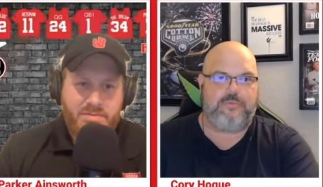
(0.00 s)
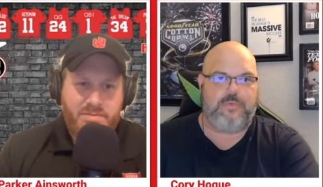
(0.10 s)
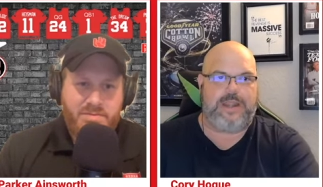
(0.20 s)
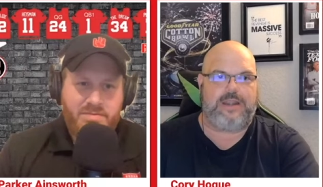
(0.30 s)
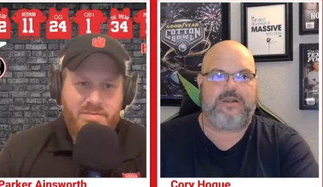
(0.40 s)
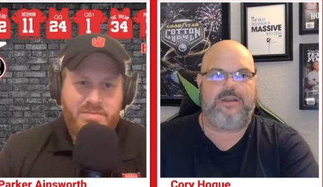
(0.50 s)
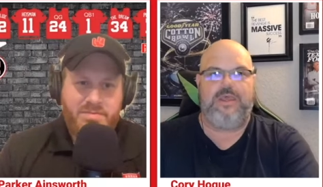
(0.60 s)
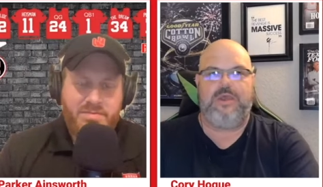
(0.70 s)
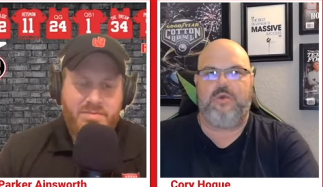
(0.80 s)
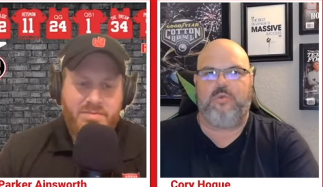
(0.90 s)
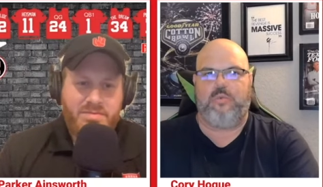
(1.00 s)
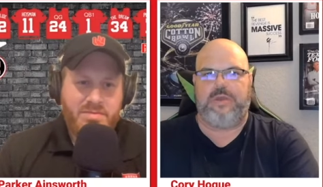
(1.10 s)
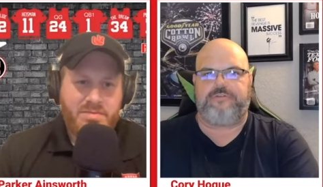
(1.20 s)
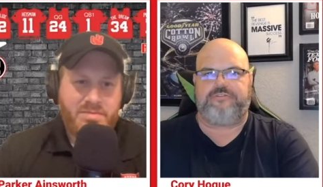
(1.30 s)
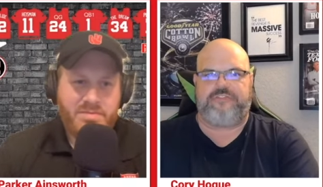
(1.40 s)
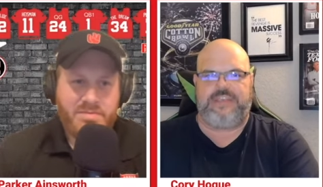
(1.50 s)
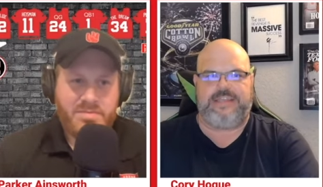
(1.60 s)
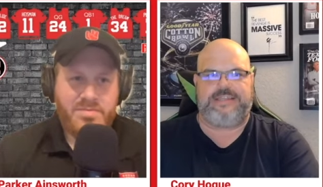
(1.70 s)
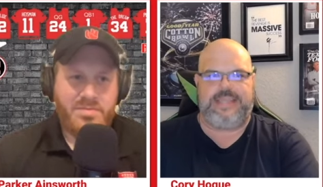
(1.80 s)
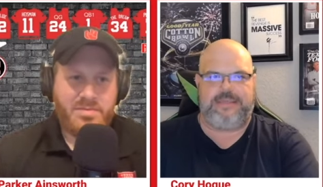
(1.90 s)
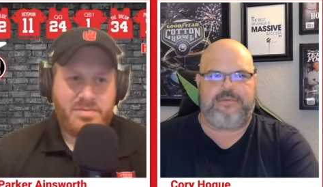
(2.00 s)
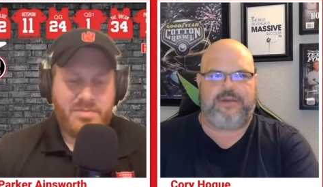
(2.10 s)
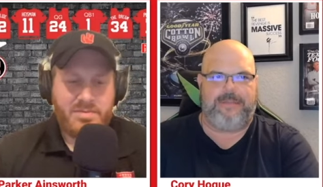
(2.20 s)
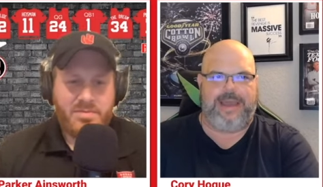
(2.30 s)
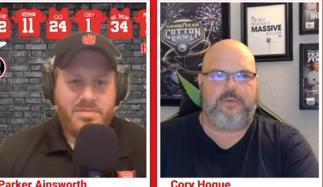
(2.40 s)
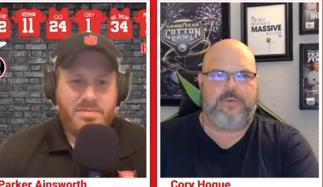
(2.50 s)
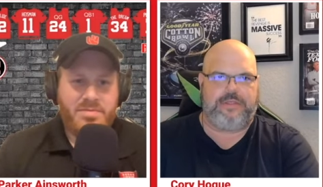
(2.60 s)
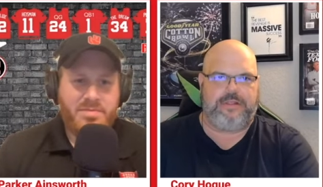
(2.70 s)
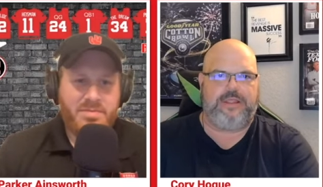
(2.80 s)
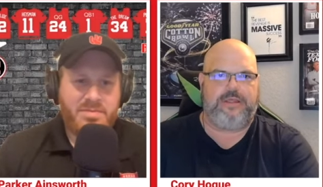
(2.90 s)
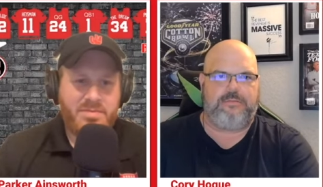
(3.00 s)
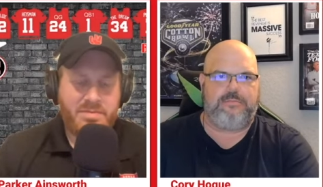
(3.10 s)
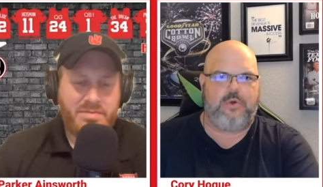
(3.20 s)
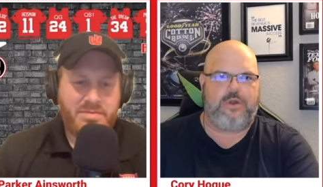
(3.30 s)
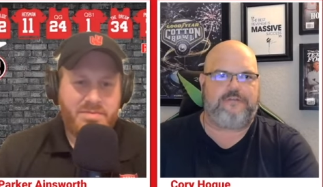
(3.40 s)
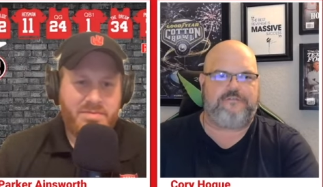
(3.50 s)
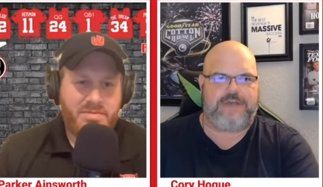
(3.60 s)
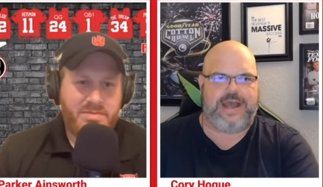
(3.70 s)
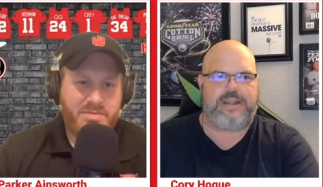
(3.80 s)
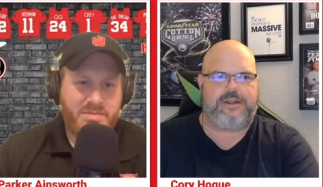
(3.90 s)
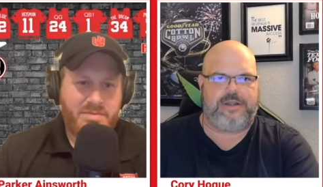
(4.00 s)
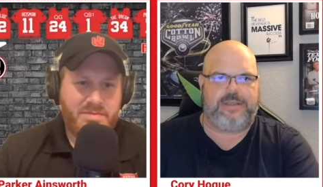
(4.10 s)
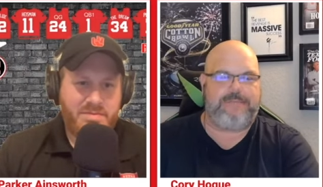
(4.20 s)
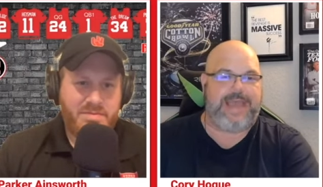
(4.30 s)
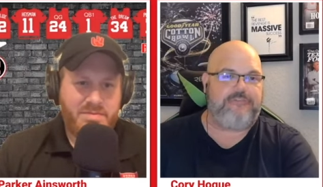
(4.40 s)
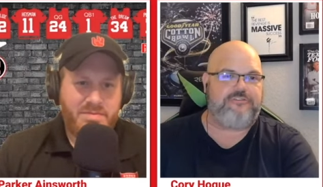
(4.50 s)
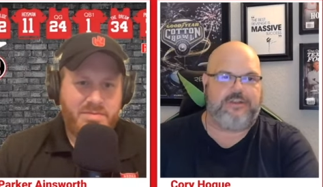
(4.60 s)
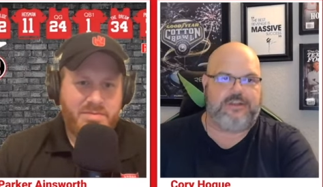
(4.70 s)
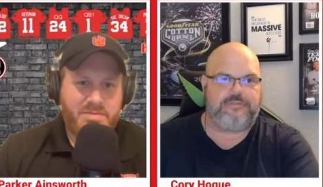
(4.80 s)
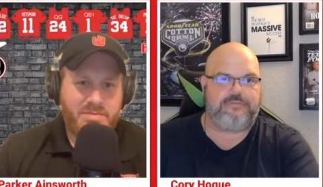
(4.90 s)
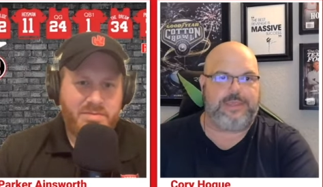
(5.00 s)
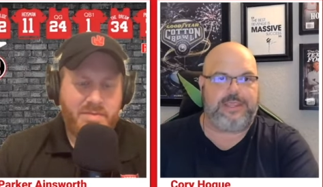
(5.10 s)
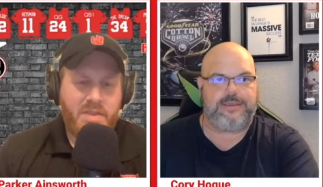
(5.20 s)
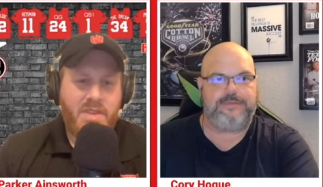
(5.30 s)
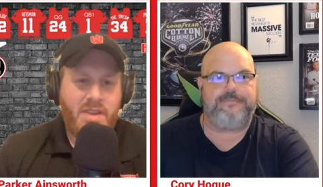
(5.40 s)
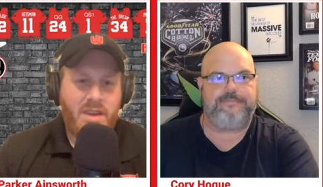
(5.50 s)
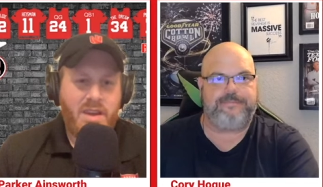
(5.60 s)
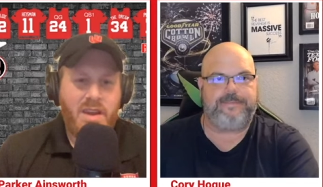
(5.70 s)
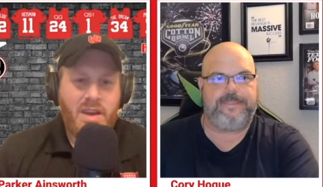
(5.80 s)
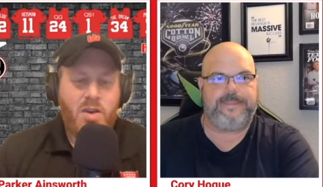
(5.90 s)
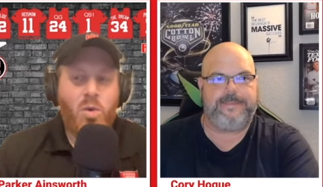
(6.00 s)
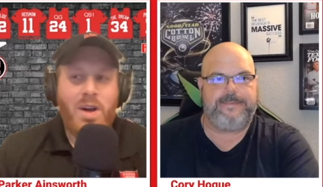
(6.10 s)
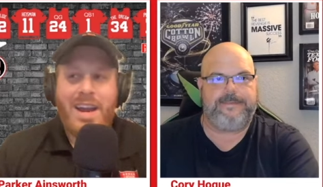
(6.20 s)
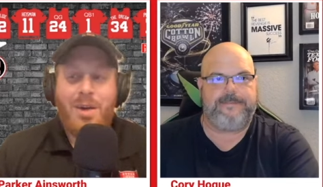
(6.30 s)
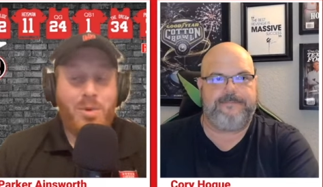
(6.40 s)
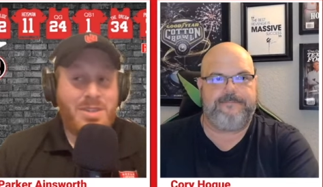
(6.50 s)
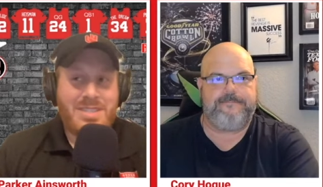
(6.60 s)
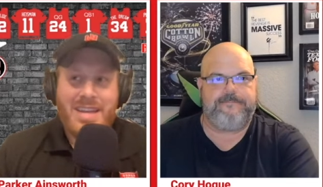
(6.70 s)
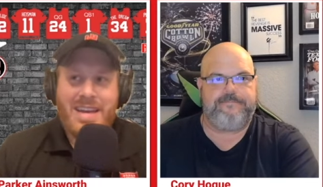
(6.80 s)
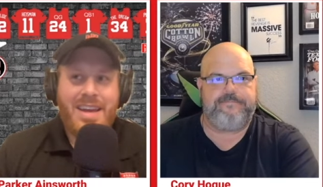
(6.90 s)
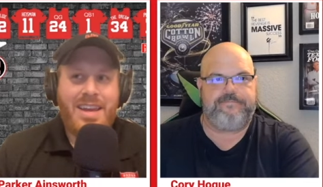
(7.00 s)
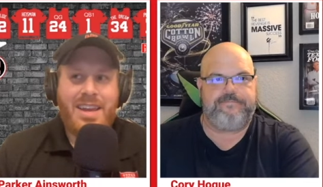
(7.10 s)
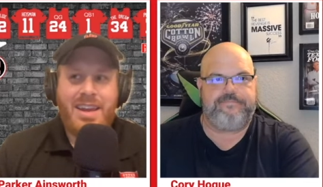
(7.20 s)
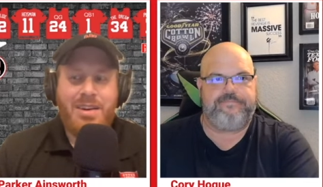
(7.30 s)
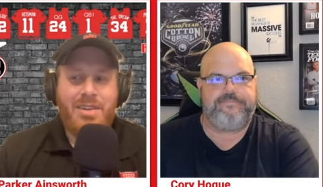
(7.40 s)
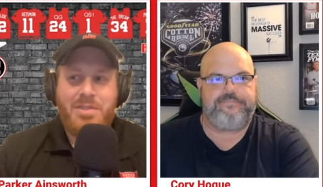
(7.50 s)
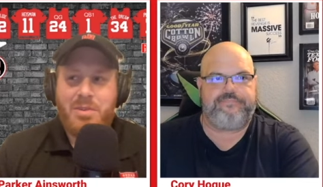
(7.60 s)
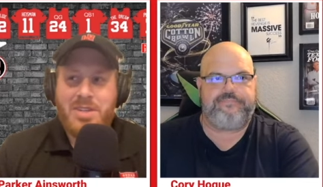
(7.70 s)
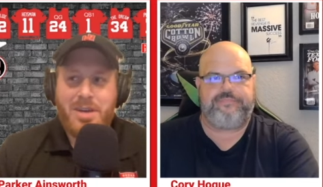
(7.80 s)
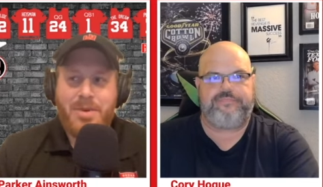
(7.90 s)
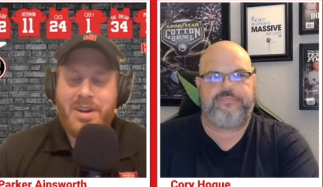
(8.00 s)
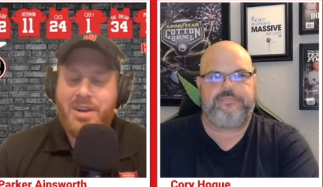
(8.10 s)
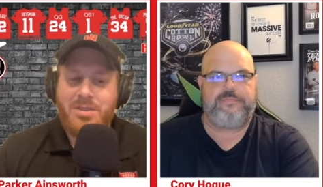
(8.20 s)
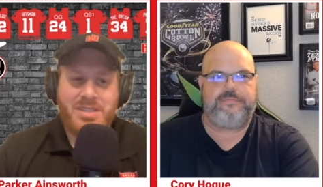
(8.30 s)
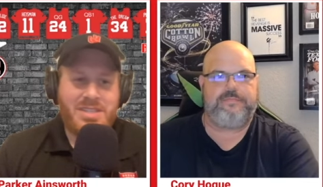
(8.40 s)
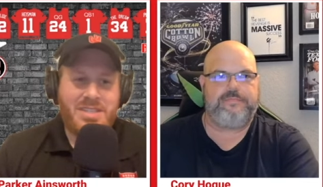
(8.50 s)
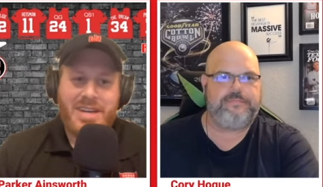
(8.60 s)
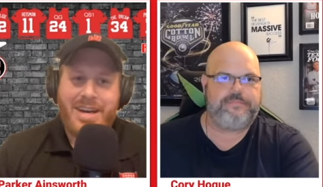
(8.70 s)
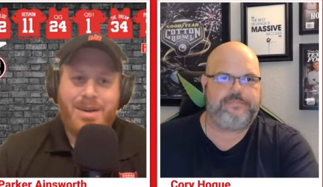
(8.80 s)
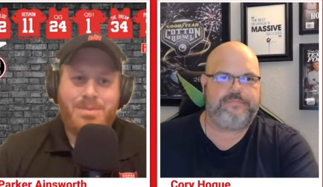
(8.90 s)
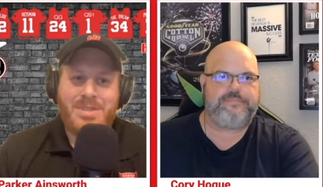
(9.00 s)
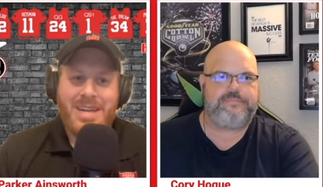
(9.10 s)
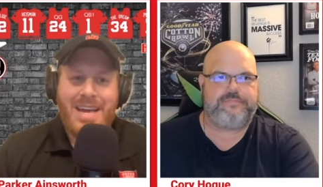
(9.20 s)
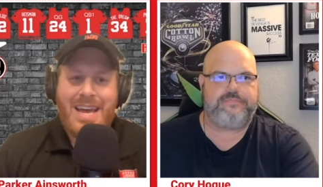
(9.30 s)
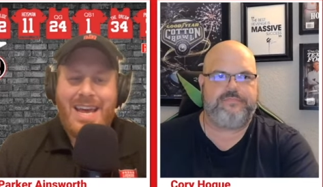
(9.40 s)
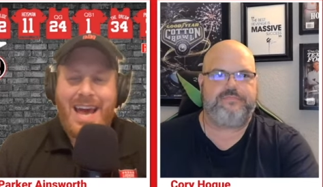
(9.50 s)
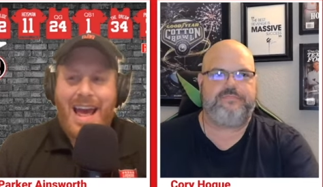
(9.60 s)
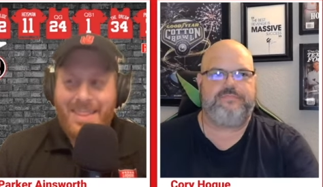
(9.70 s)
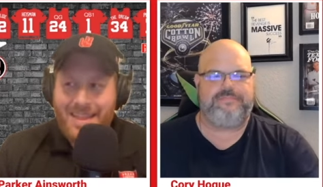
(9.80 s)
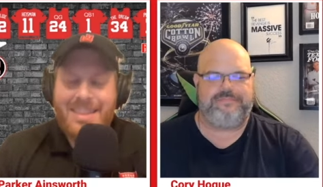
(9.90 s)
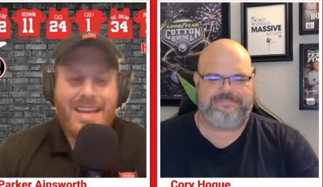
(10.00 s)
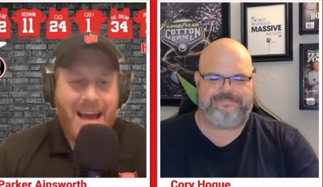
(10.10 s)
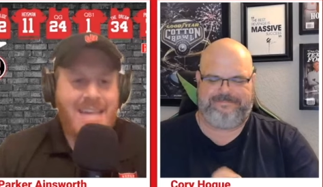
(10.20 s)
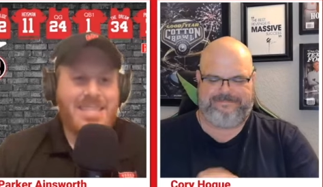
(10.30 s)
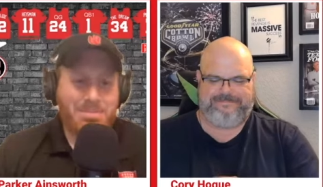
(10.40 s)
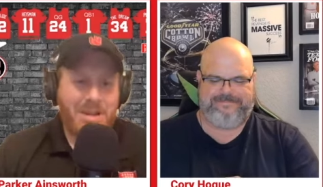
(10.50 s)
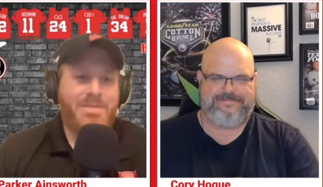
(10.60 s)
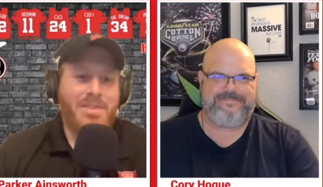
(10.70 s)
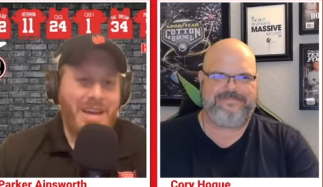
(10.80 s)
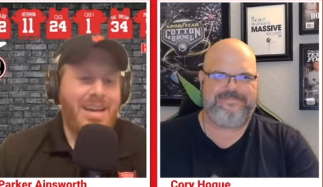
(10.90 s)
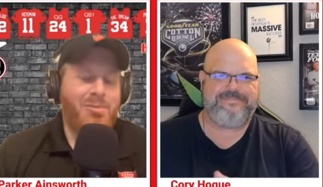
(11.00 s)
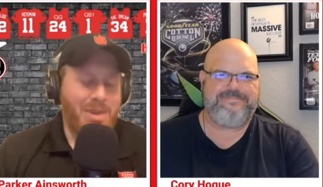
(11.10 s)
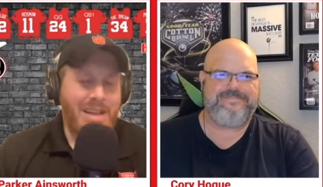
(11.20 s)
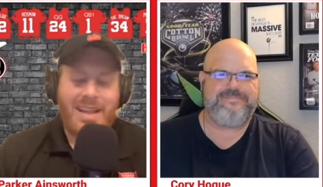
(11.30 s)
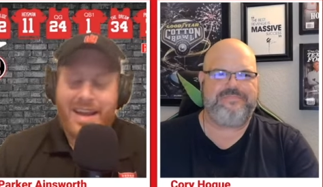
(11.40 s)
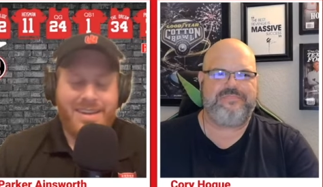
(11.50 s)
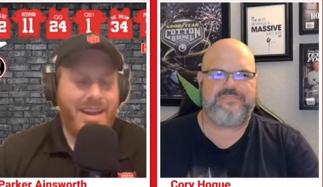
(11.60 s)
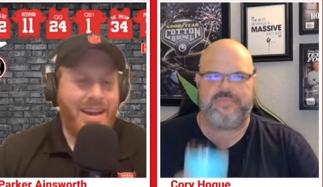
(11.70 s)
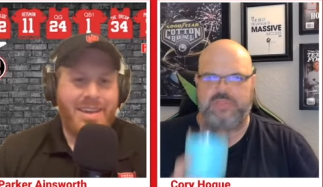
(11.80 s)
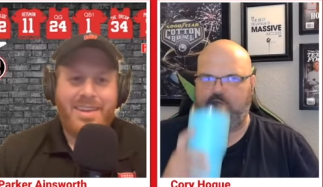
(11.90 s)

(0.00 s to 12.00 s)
Speaker 1: where we'll see a team come out with a little more fire and passion this week?
Speaker 2: Well, and I will say, if you want to talk about coaches and jobs, I think the guys that play for Dana really like Dana.